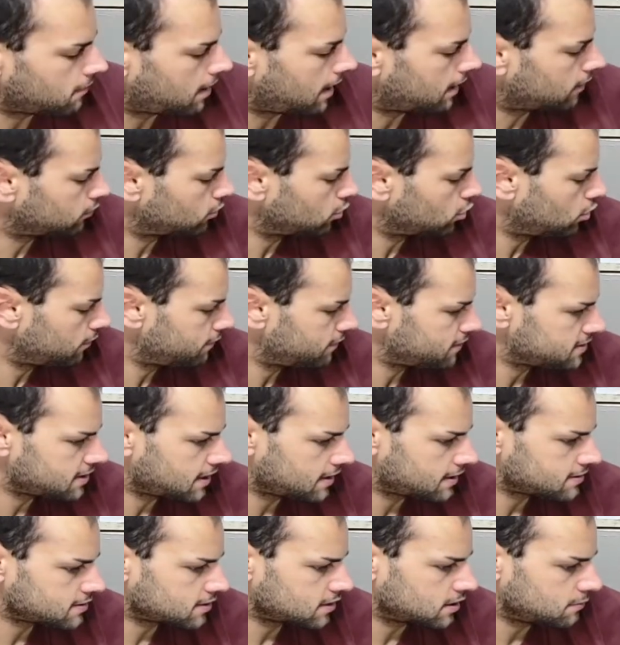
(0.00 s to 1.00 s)
I don't know if
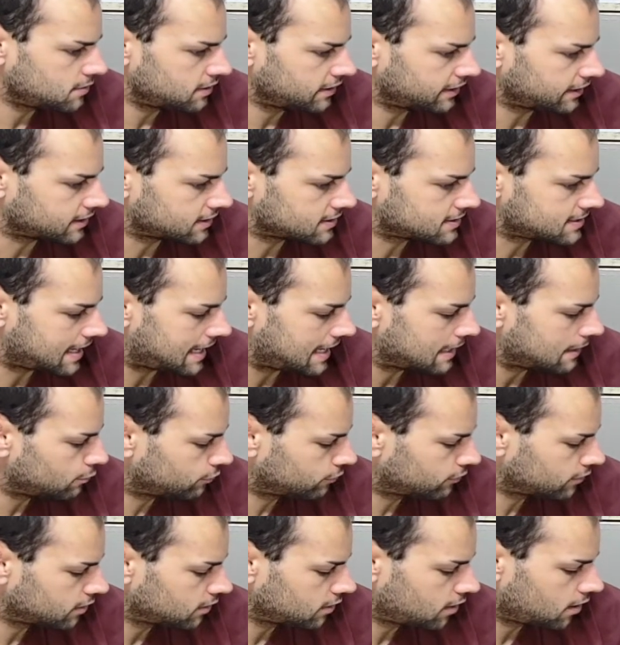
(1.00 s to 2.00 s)
that's gonna be like a table
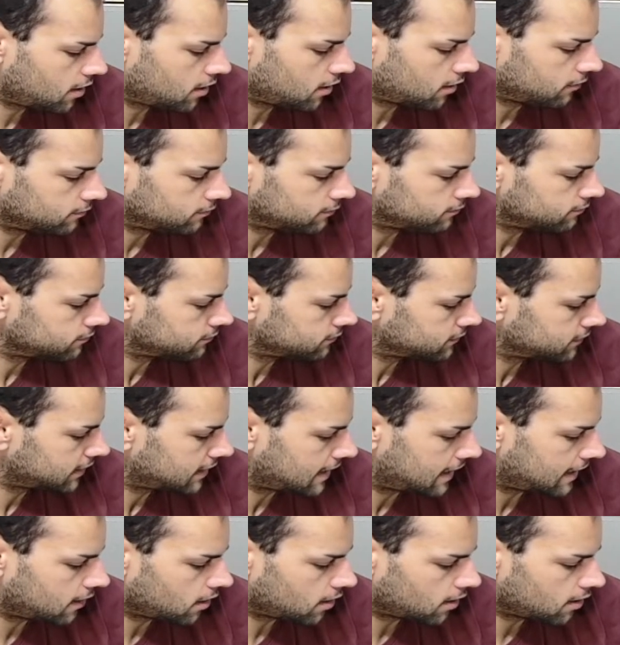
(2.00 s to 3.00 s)
or not.
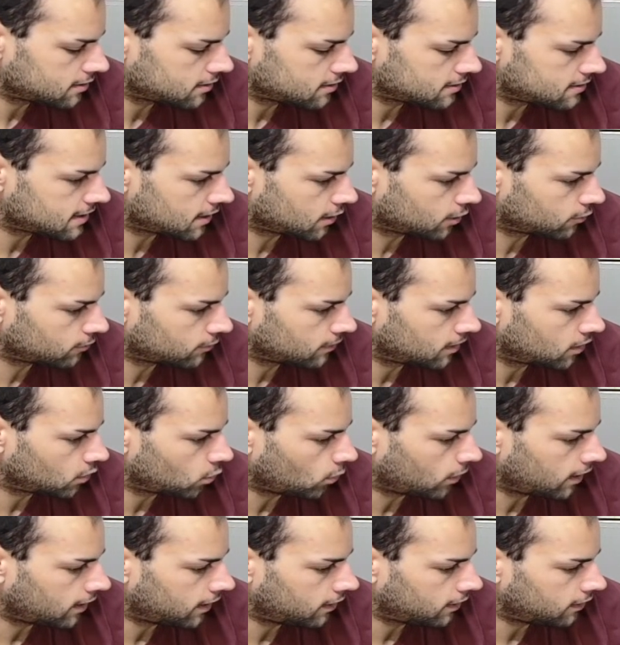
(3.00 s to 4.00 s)
Kind of hard to tell right
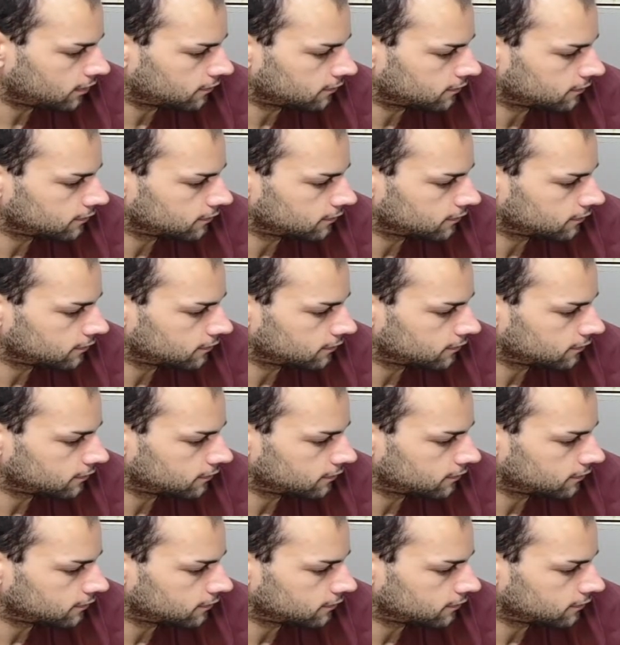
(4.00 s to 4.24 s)
away.